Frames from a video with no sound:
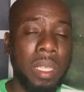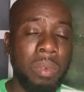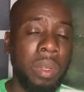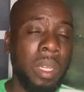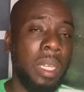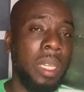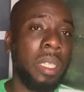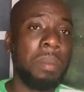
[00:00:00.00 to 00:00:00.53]
Well,
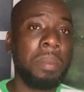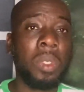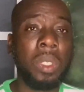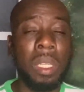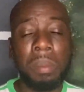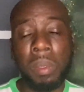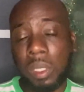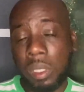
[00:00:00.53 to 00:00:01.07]
not up to today,
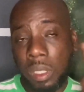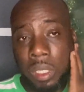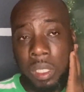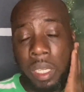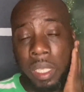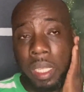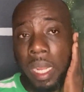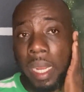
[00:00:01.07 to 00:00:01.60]
but you
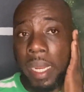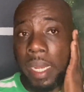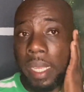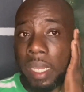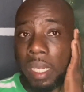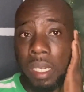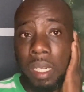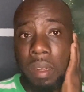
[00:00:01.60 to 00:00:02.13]
get an idea
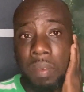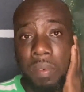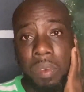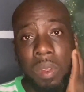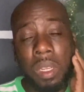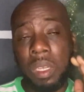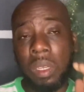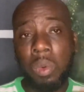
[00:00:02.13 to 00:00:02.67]
of
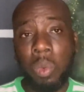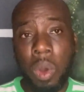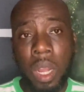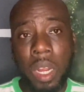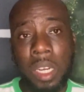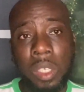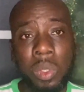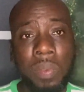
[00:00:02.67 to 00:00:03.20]
the
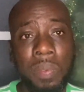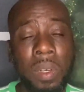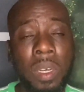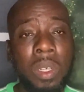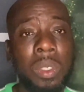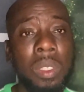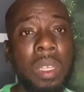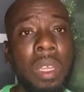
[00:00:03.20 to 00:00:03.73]
wars we
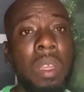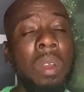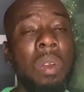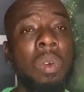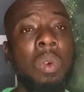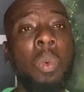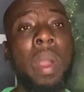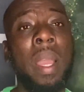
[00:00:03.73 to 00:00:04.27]
fought,
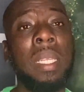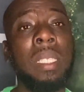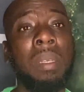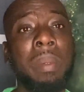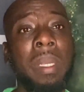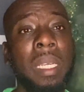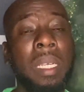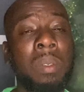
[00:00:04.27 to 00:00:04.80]
why
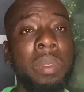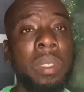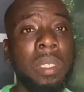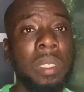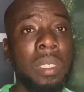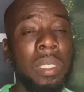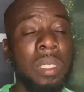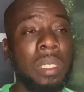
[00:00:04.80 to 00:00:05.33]
Jamaica was
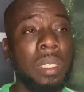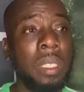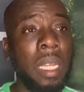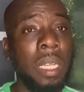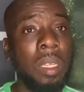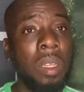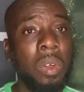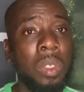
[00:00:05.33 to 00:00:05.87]

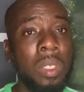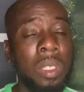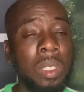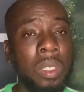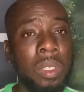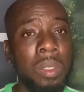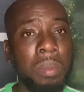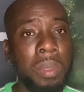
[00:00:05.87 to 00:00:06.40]
stand out
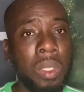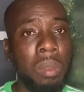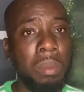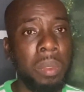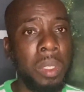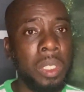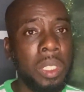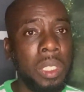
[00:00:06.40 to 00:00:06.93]
so
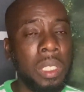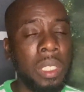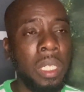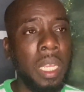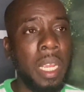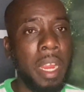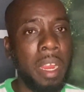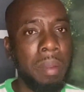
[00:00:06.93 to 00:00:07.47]
much in the
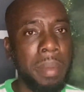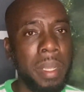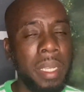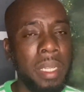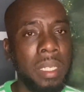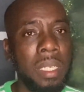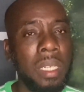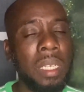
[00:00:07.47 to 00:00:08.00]

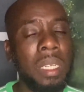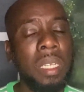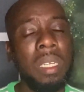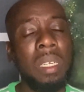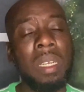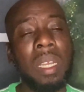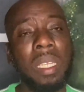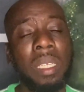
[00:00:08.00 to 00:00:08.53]
Caribbean,
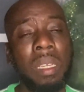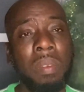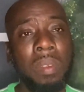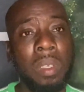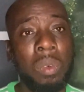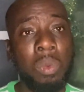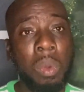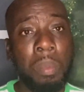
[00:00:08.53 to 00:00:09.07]
because of
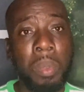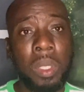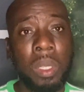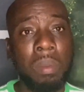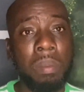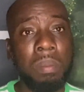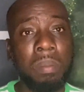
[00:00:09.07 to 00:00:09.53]
we put up,